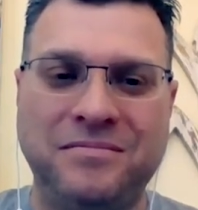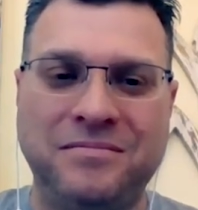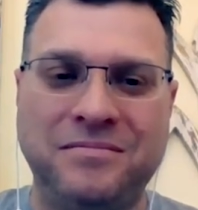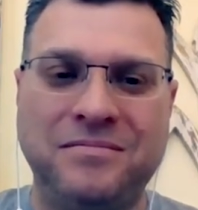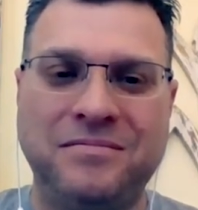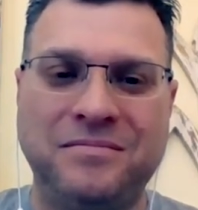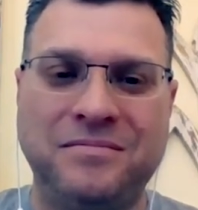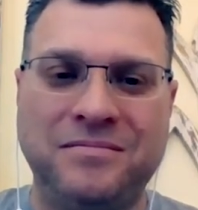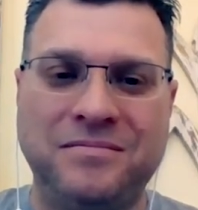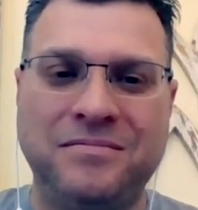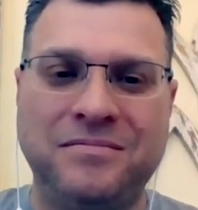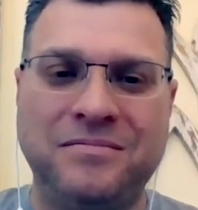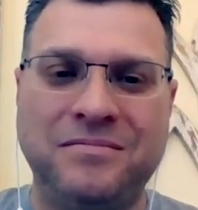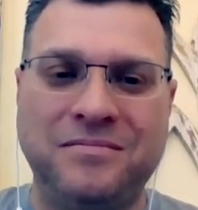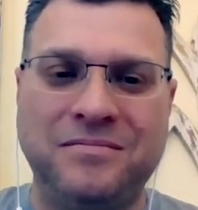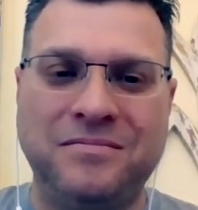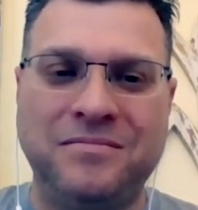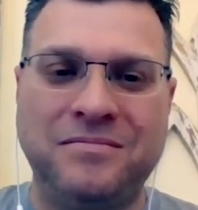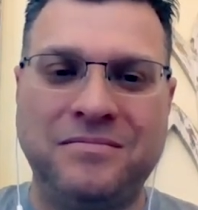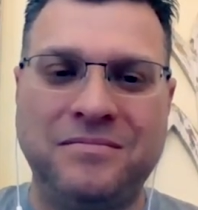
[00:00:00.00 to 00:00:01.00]

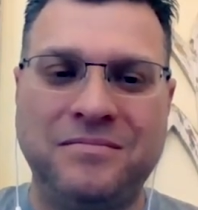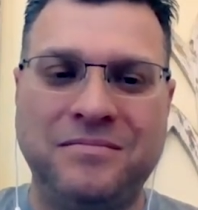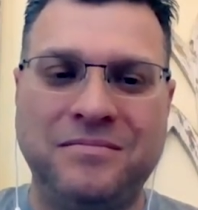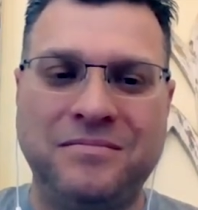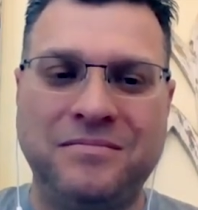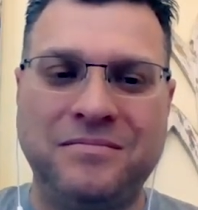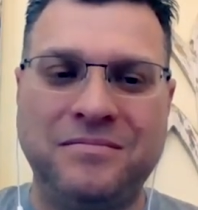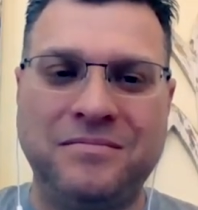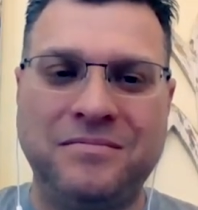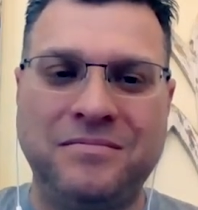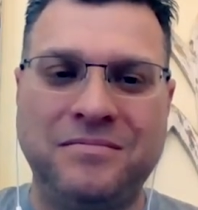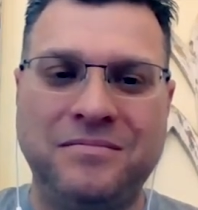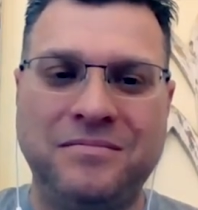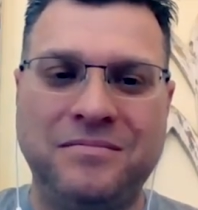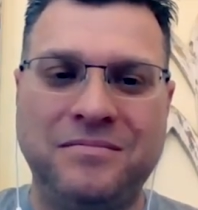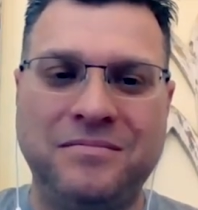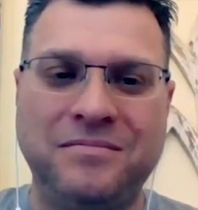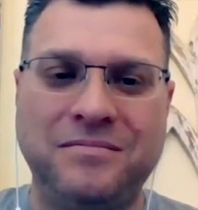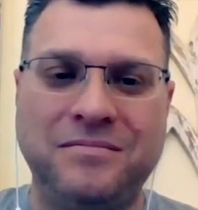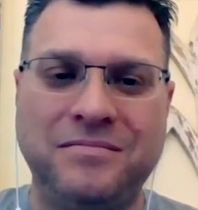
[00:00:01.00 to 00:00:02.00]

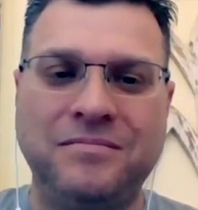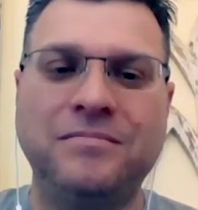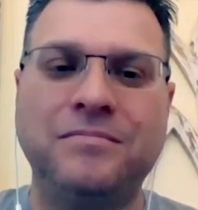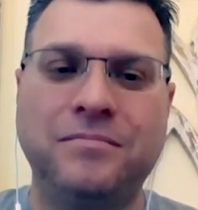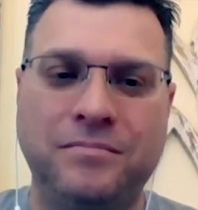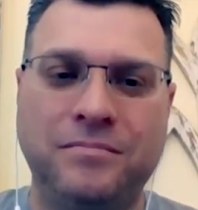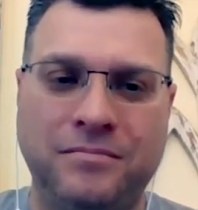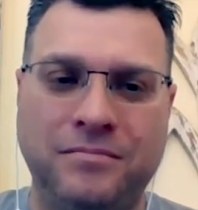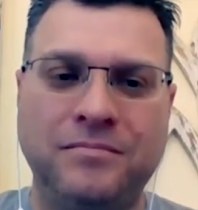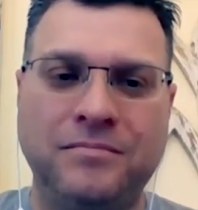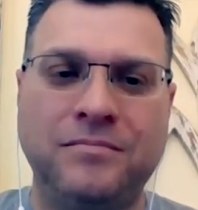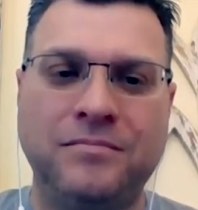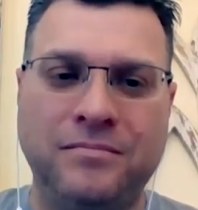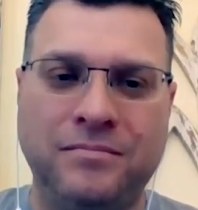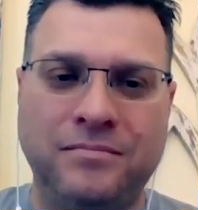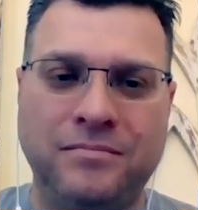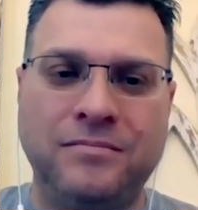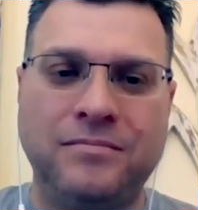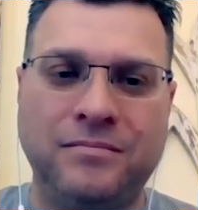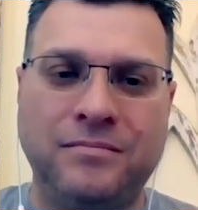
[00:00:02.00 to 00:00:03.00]

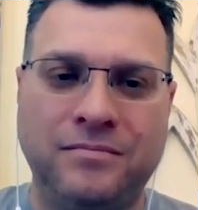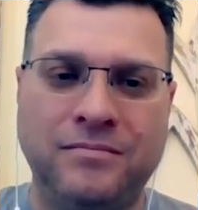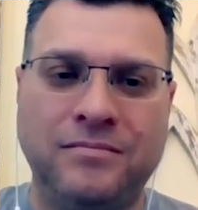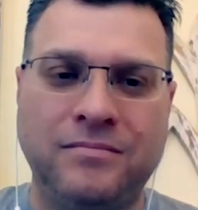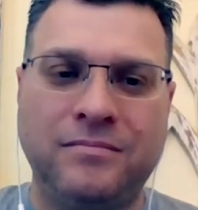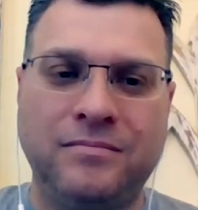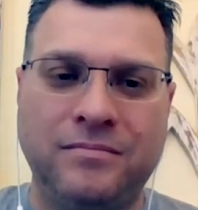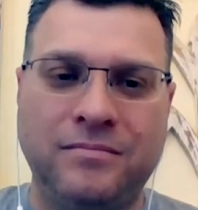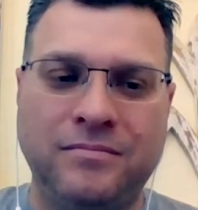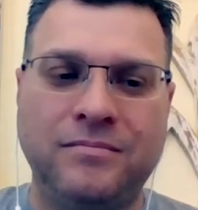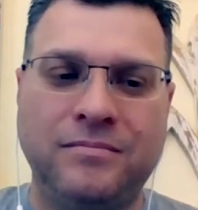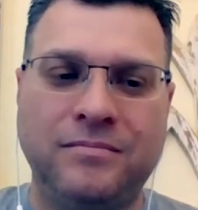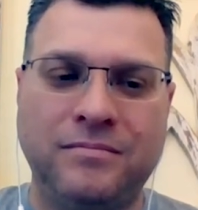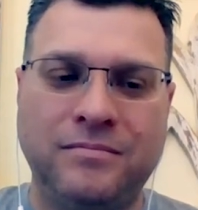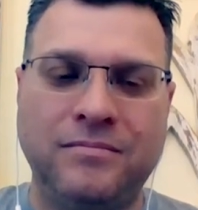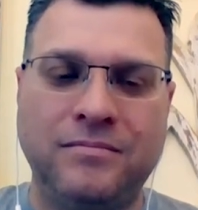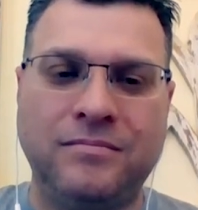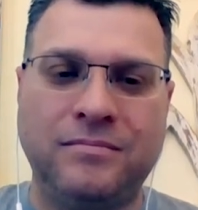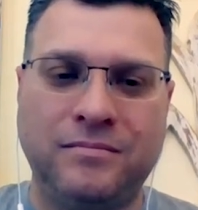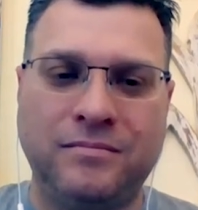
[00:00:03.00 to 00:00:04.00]

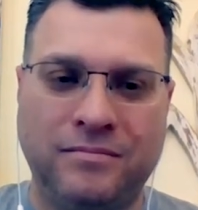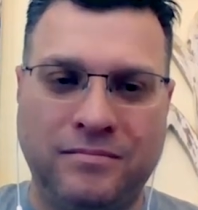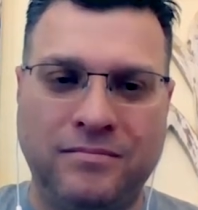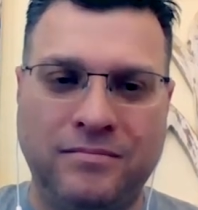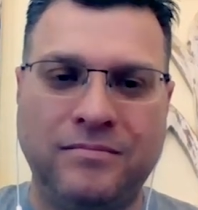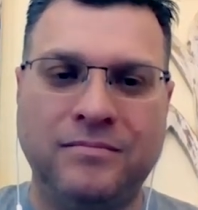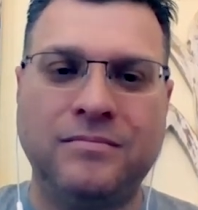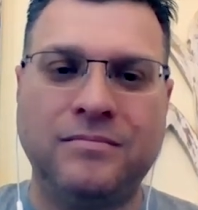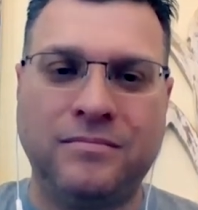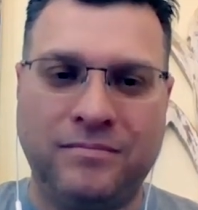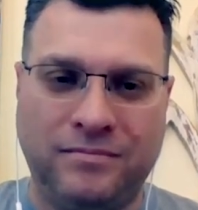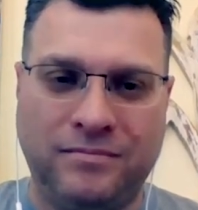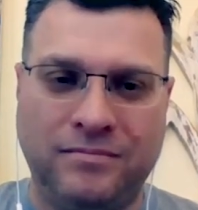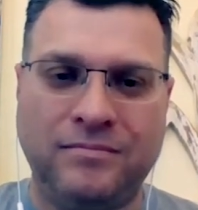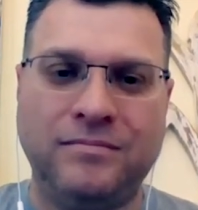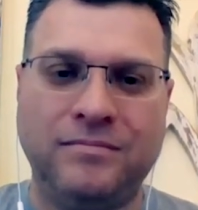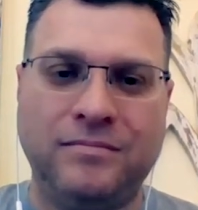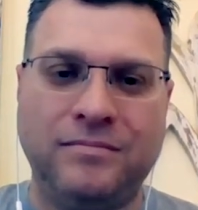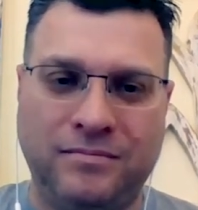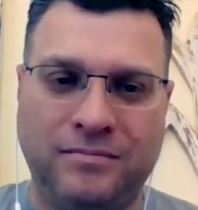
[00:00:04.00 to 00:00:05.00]

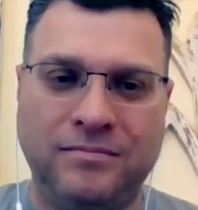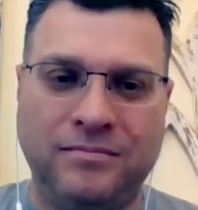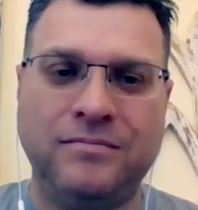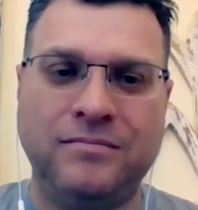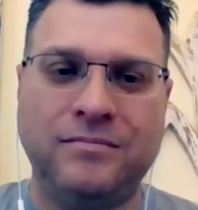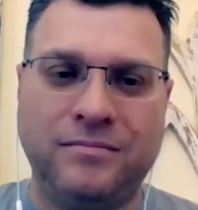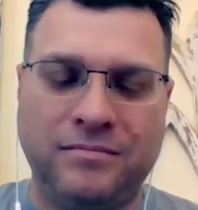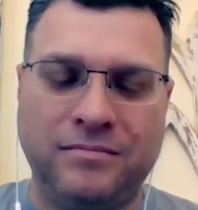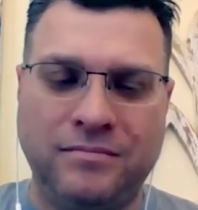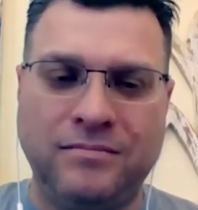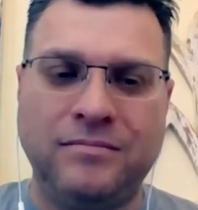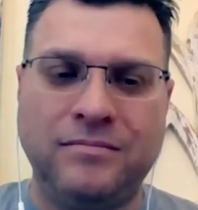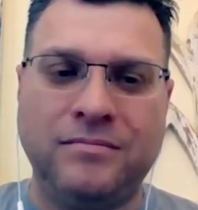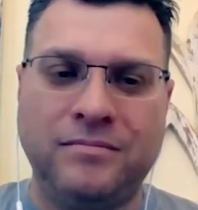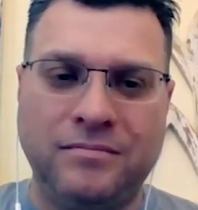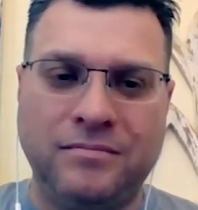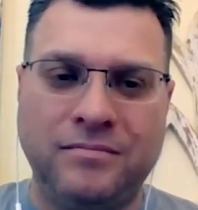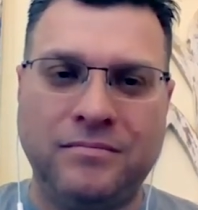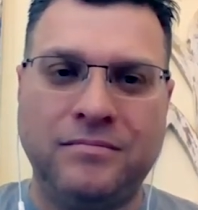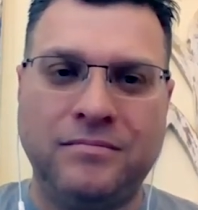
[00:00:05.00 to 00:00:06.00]

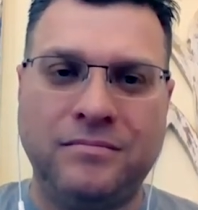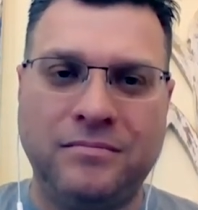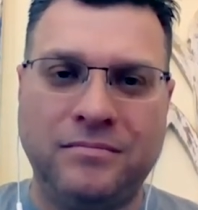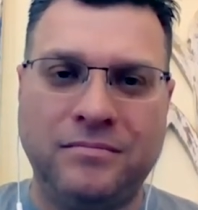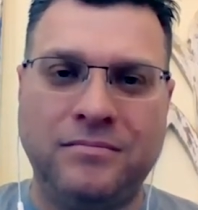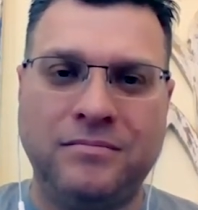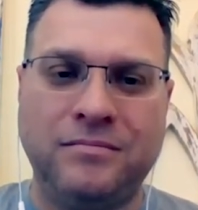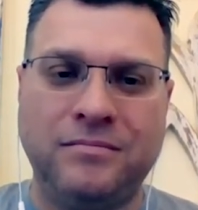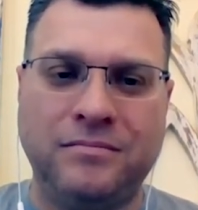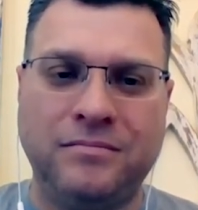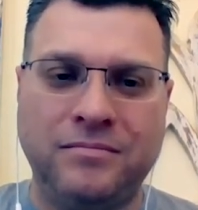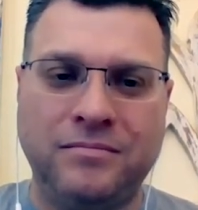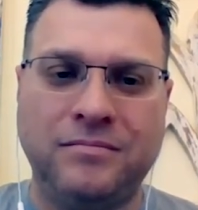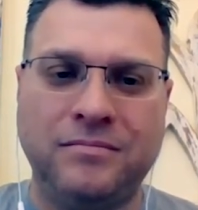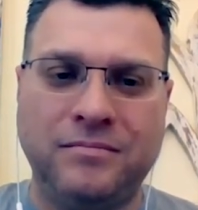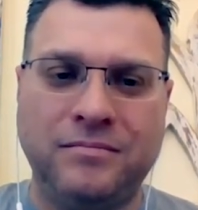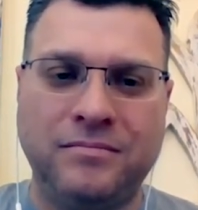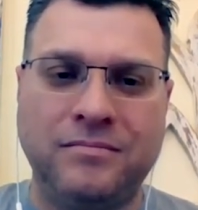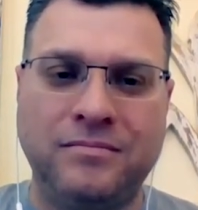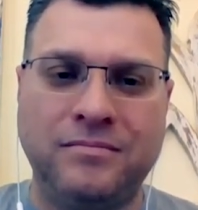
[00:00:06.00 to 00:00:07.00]

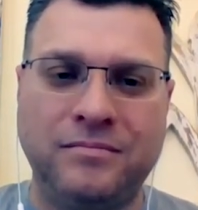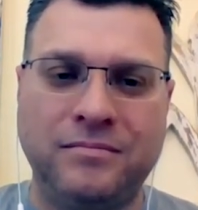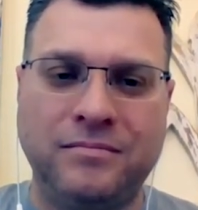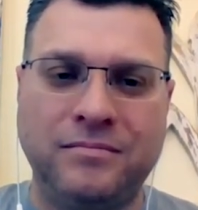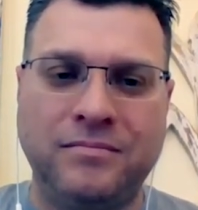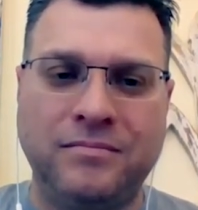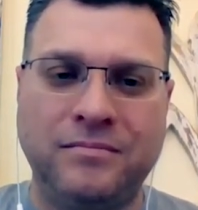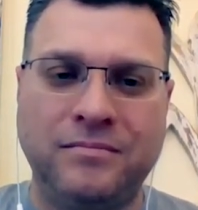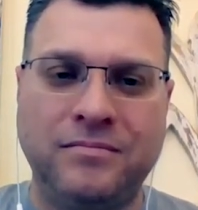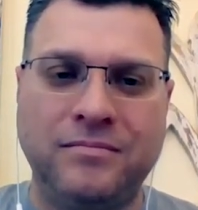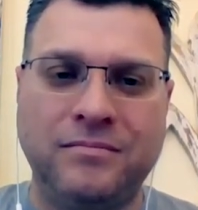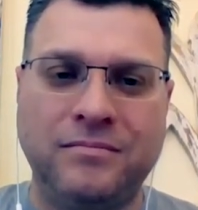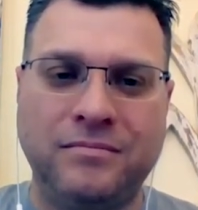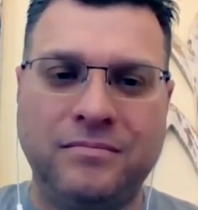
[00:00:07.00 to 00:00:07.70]
(silent)